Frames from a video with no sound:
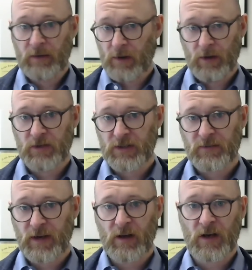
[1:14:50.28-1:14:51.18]
are
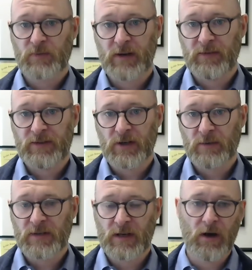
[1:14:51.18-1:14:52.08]
justified in cost benefit
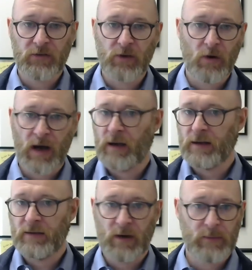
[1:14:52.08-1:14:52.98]
terms and also on
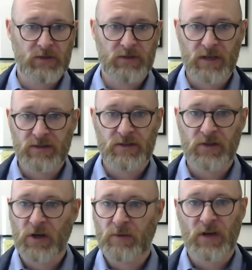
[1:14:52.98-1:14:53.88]
environmental justice
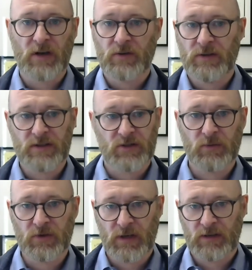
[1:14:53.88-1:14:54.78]
terms, also on
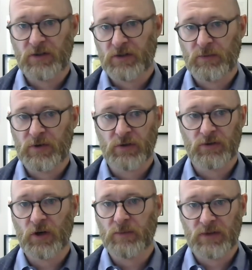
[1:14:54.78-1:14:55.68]
distributional
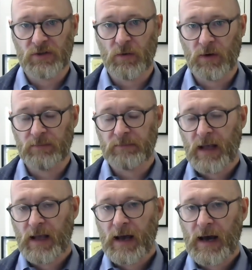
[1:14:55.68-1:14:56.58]
terms and so
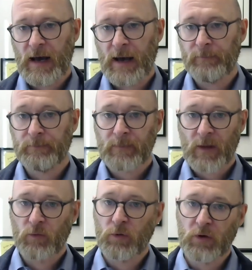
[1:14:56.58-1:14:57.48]
on.
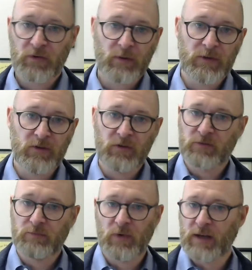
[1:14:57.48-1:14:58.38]
Rules that
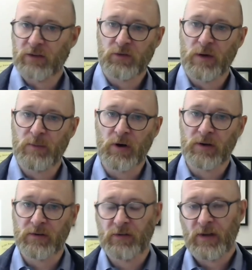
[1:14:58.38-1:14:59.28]
reduce regulatory
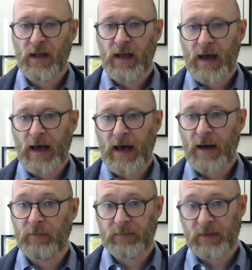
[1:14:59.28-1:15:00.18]
burdens
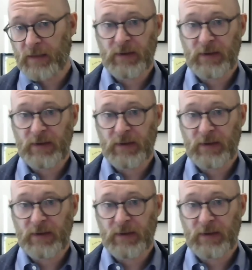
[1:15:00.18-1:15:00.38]
can